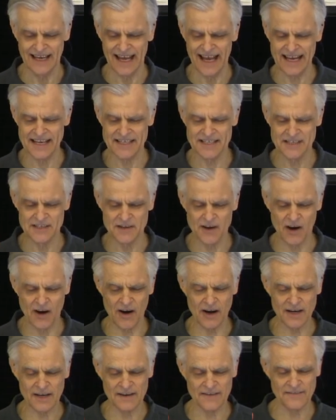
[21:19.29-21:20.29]
It's
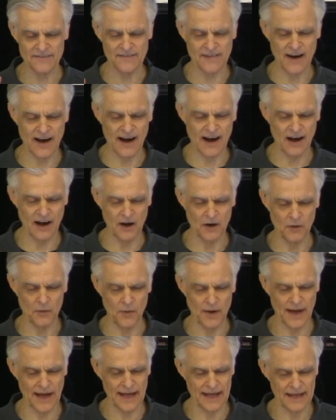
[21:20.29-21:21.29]
not far
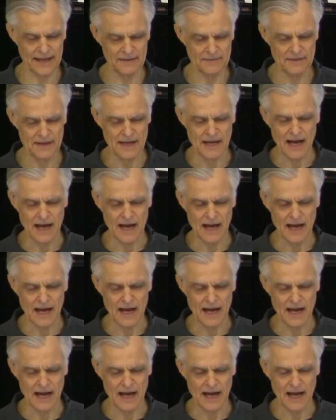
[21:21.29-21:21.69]
away.